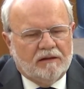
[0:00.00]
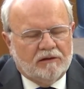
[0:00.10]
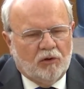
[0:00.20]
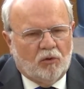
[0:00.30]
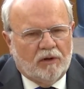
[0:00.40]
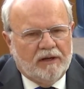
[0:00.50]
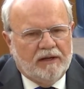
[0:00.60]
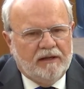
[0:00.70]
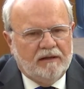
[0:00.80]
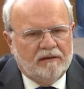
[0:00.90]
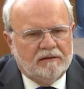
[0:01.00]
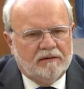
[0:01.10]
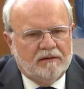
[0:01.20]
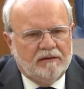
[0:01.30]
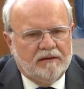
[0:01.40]
Lori
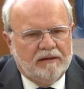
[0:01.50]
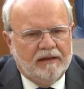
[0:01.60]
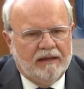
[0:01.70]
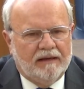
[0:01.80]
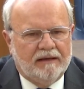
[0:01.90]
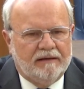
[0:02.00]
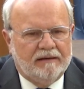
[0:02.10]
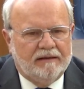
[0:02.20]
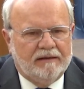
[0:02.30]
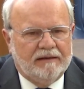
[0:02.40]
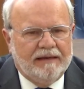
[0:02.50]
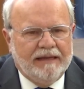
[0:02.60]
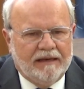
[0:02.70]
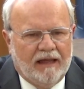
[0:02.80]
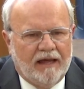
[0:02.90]
and
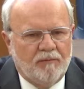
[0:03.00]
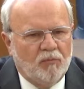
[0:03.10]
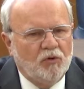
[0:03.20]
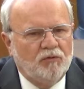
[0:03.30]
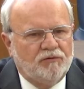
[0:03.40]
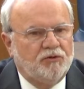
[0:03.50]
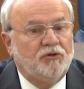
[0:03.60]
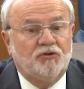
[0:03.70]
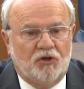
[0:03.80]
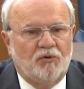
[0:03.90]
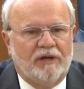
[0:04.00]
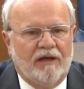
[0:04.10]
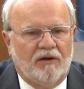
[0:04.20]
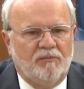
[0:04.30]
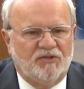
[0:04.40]
Eli moved to DeSoto
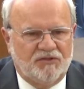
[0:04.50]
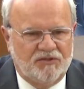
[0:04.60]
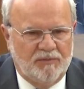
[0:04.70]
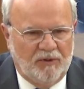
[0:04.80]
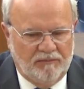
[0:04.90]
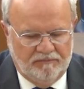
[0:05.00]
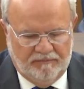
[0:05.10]
County, Mississippi.